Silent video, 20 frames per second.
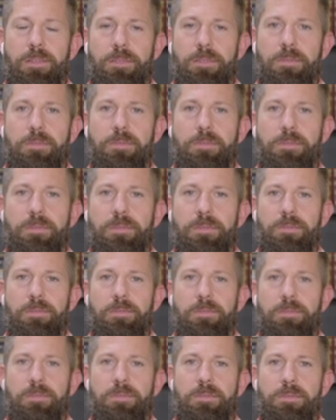
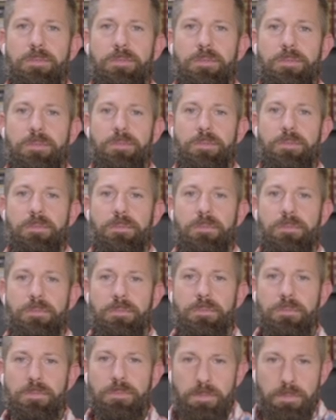
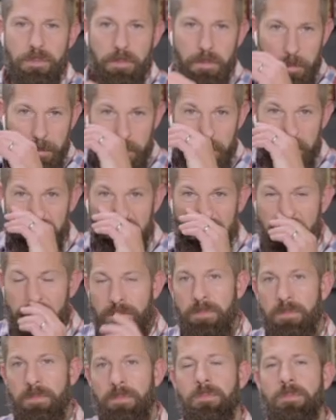
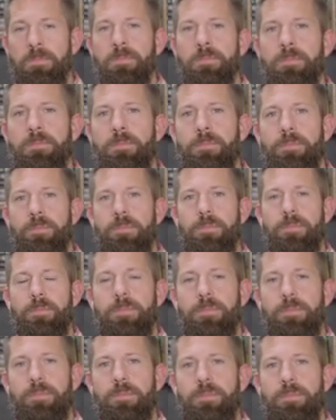
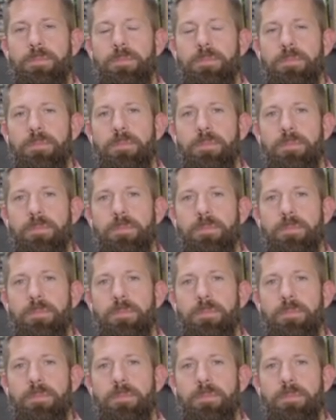[no speech]